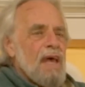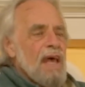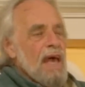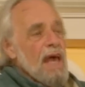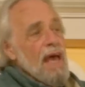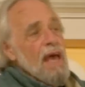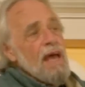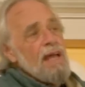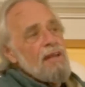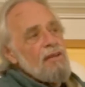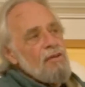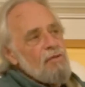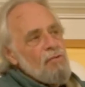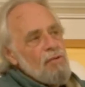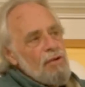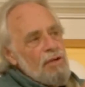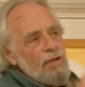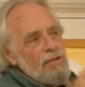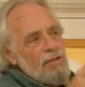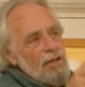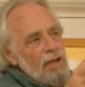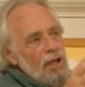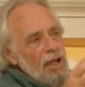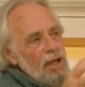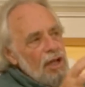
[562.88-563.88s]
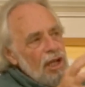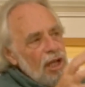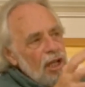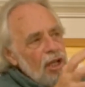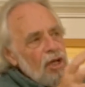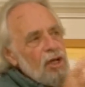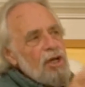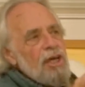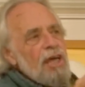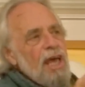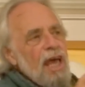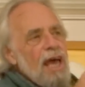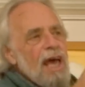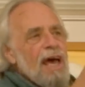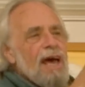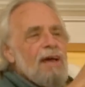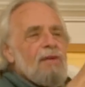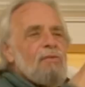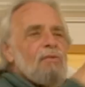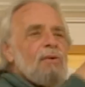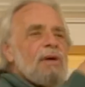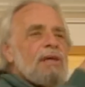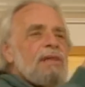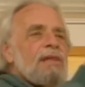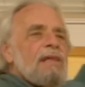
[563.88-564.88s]
And you will look
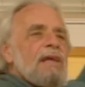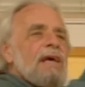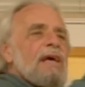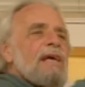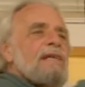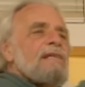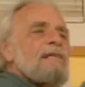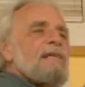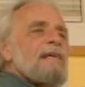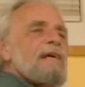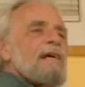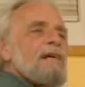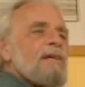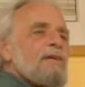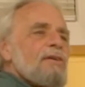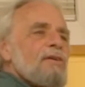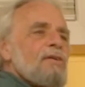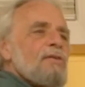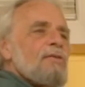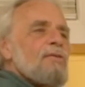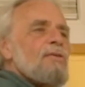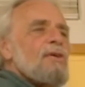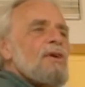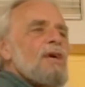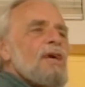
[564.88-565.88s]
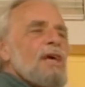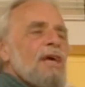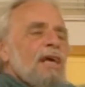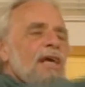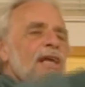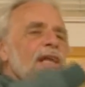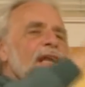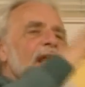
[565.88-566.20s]
at what they tell you in